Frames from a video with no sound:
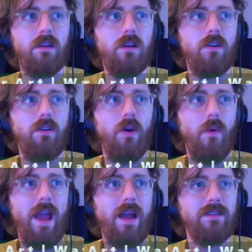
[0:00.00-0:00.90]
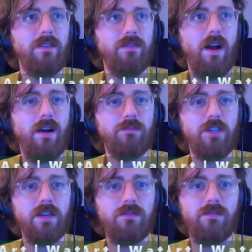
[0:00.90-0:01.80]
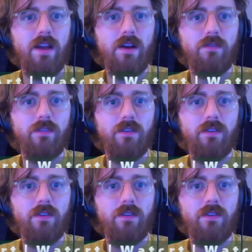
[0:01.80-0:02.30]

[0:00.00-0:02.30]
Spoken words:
No active object found.